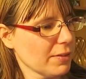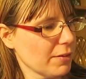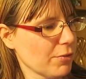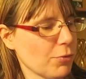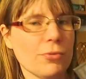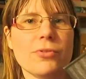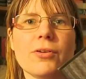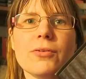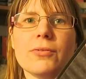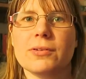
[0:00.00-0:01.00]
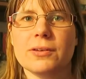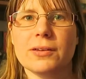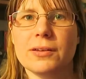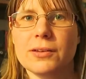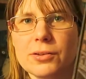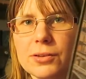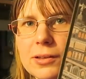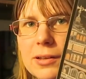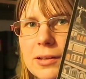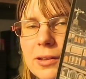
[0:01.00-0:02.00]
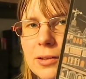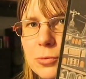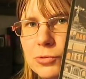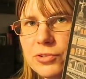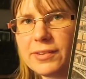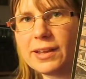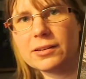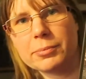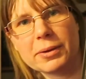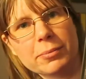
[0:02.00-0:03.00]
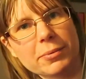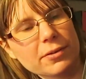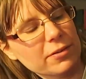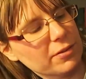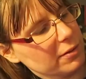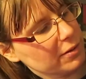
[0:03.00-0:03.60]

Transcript: There's also gorgeous end papers,